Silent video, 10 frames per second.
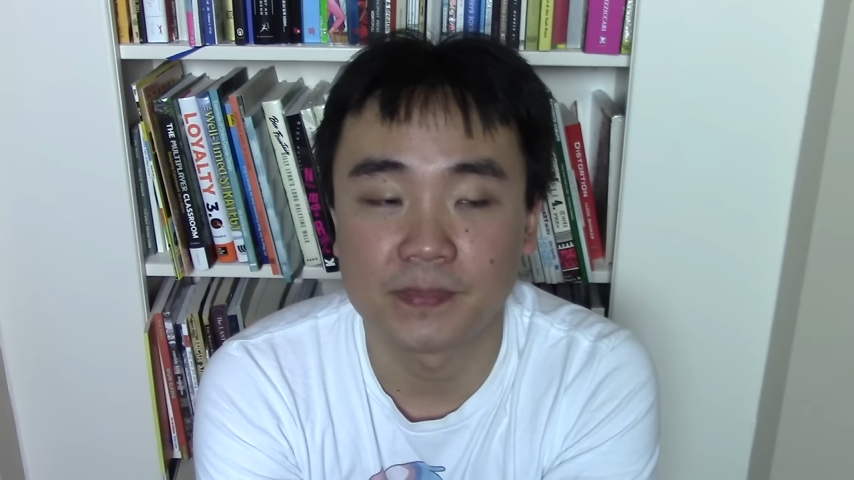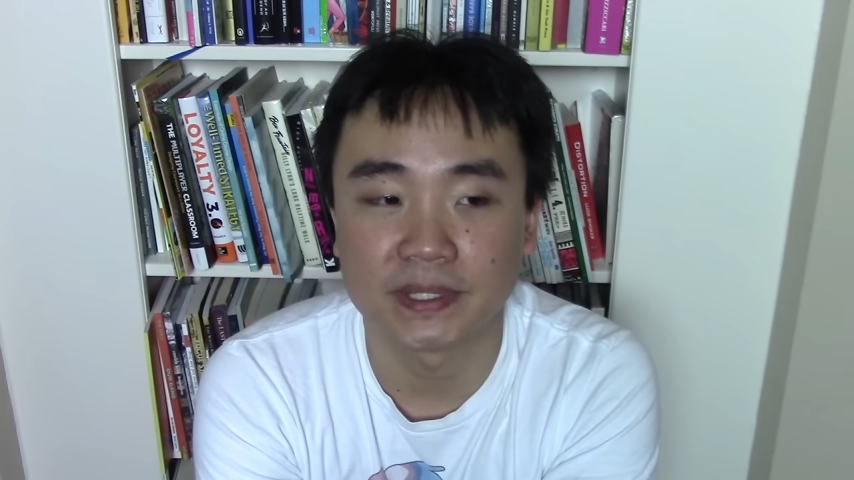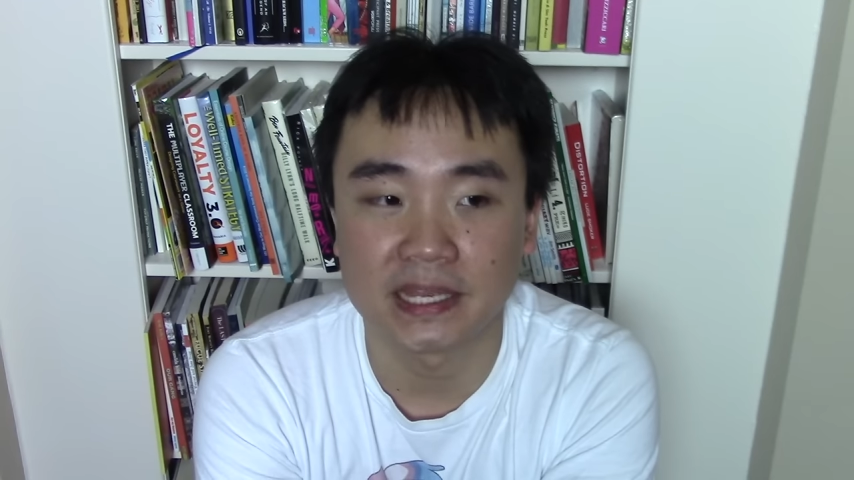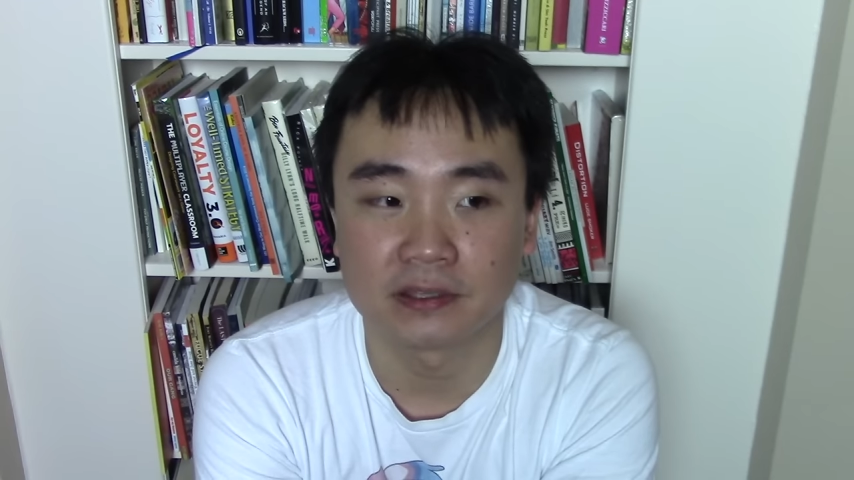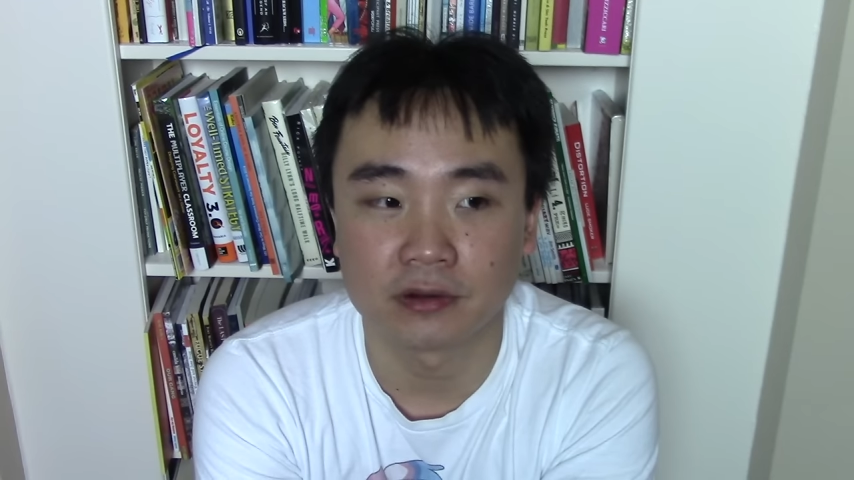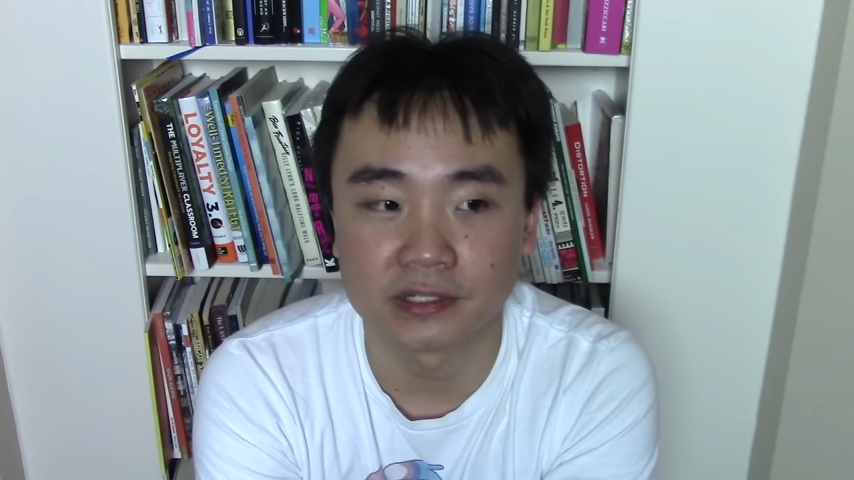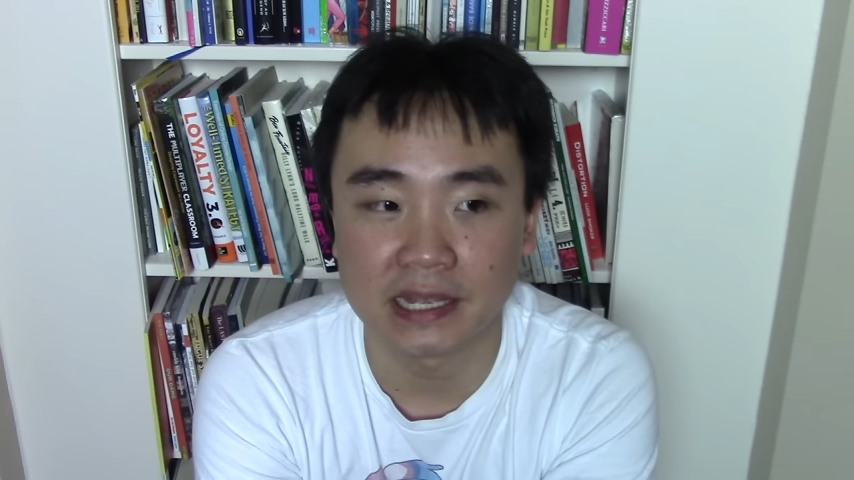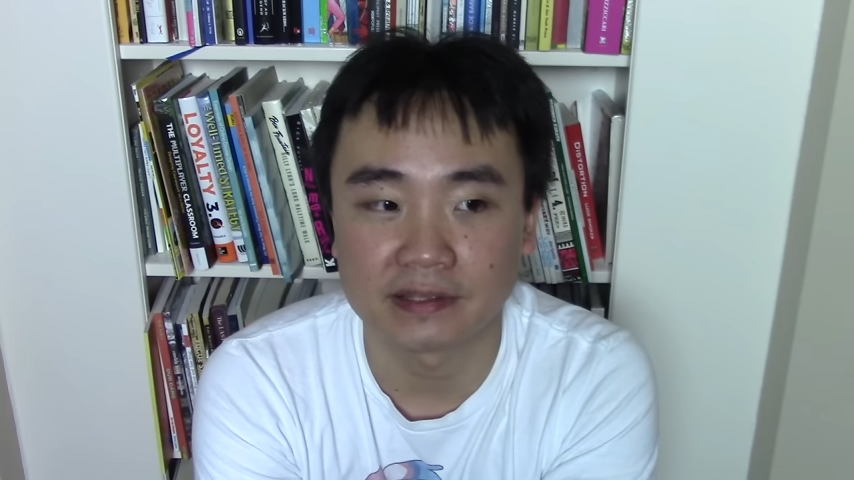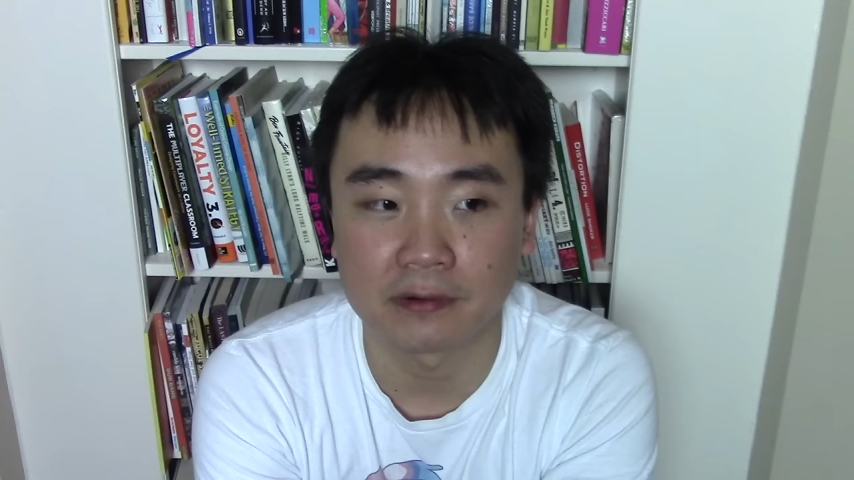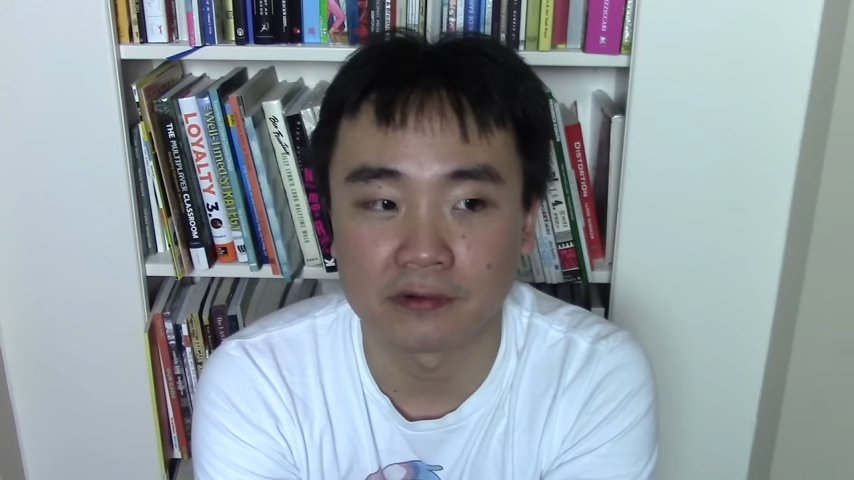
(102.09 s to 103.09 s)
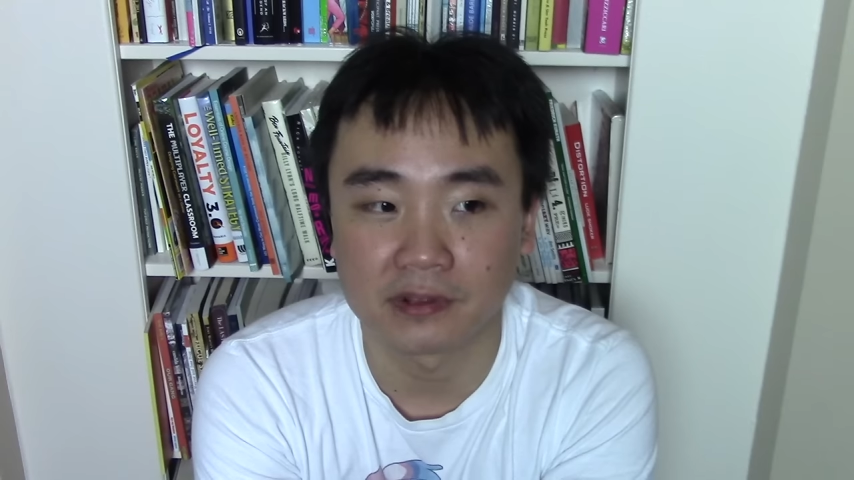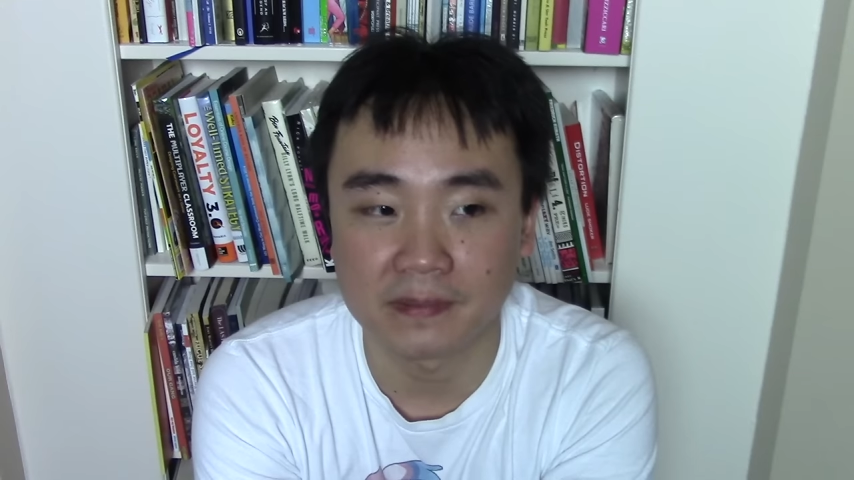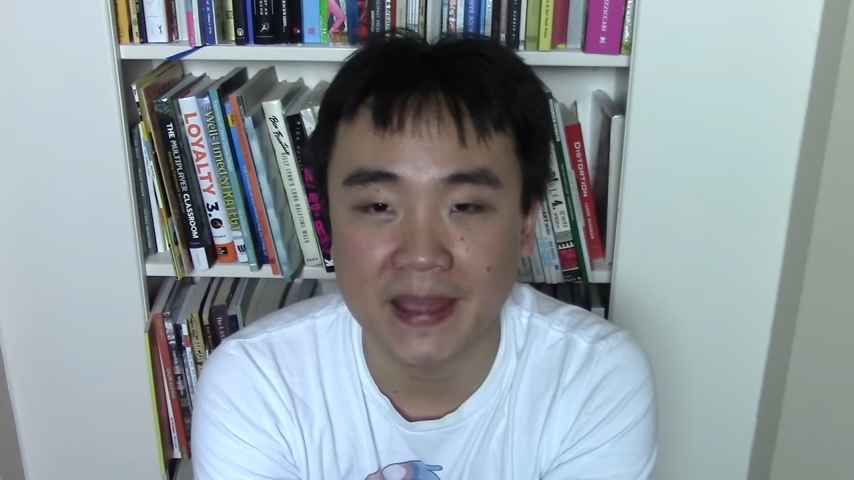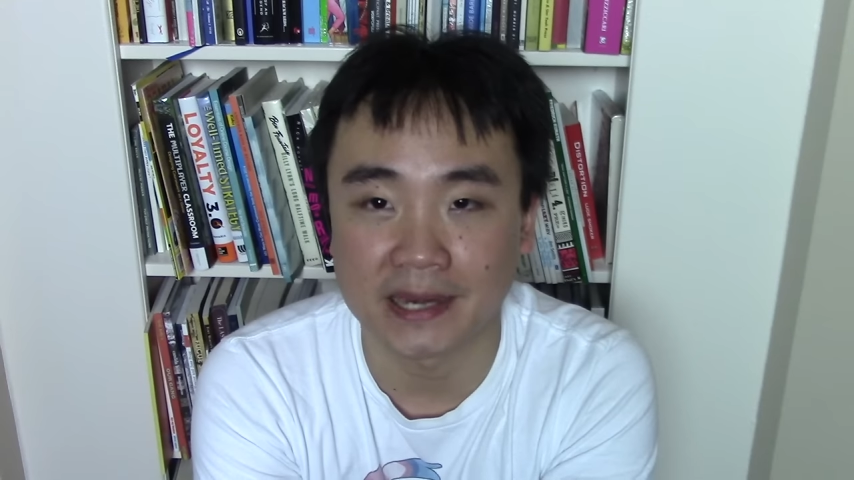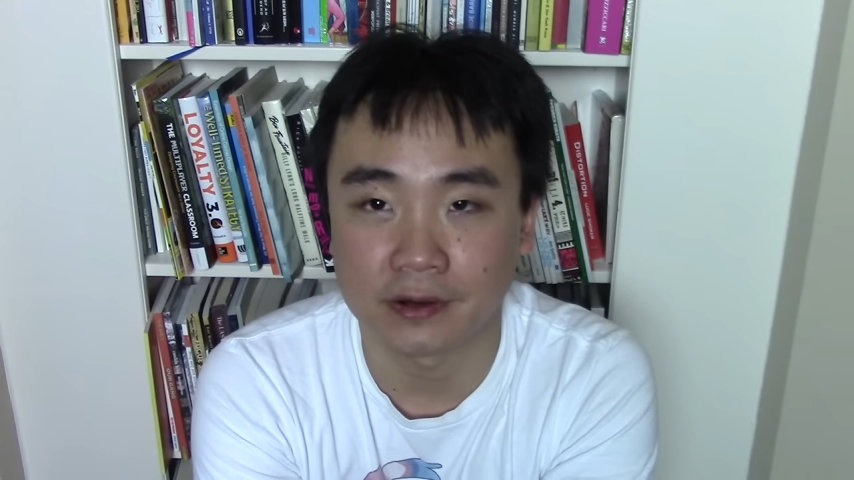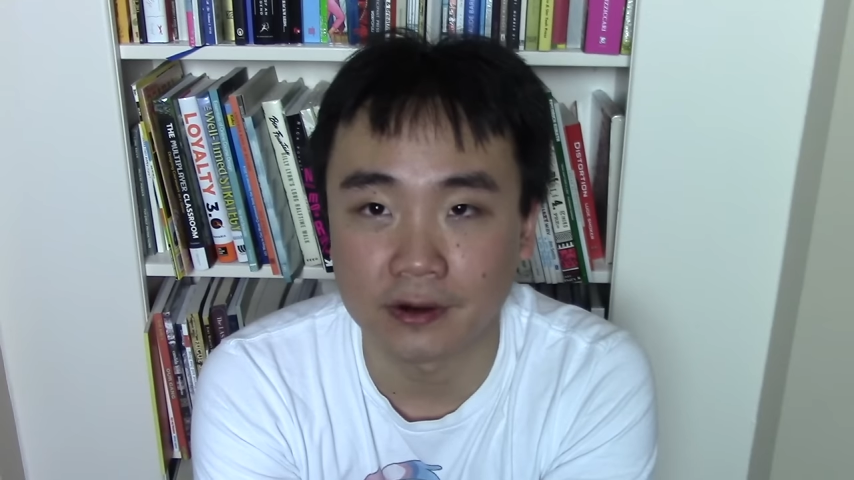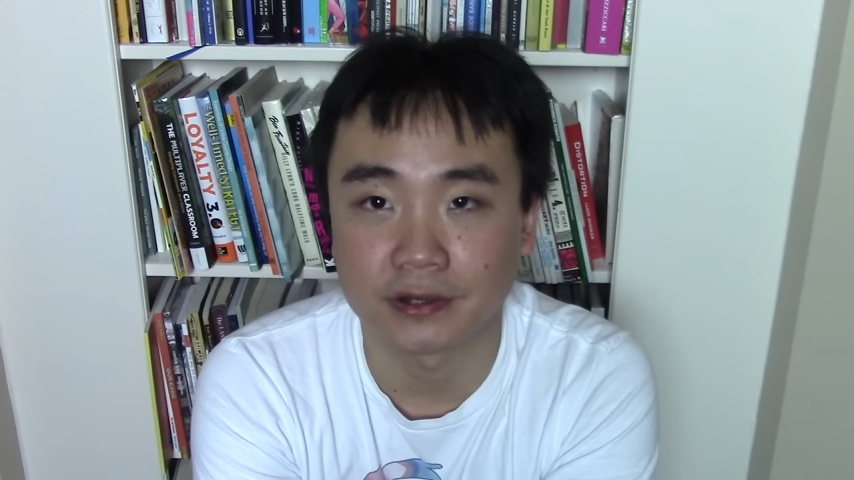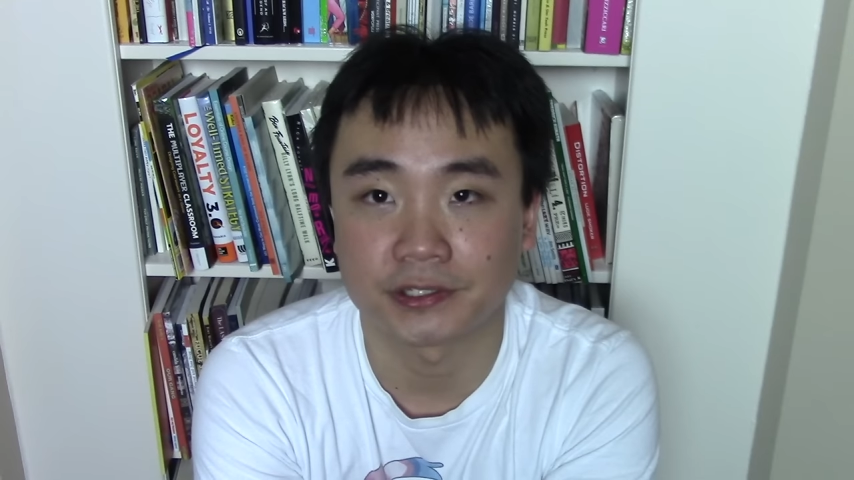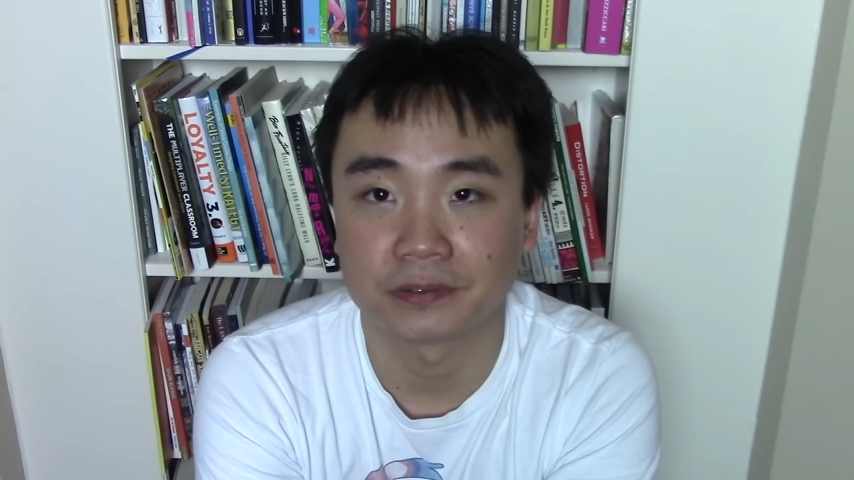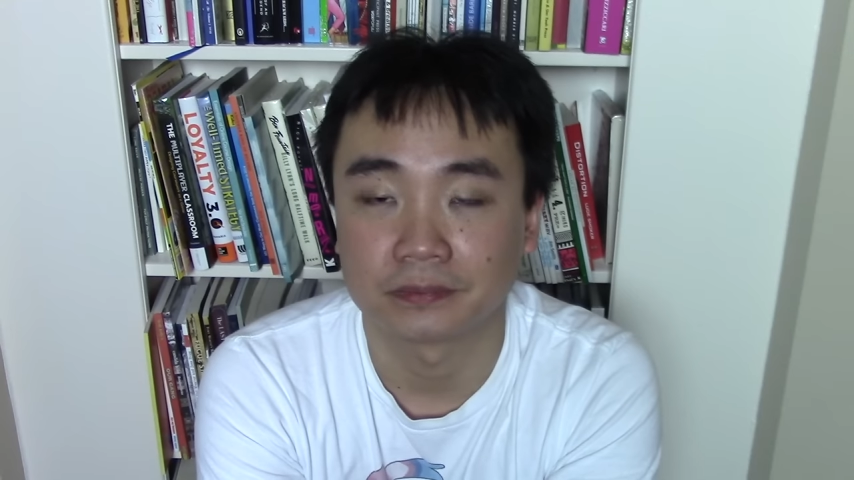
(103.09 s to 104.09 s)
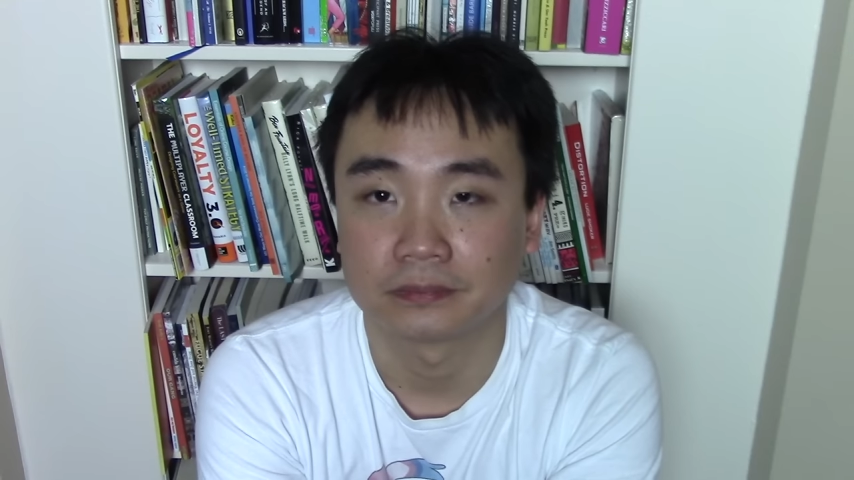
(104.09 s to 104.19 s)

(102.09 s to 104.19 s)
but then it turns out they were really bad cards.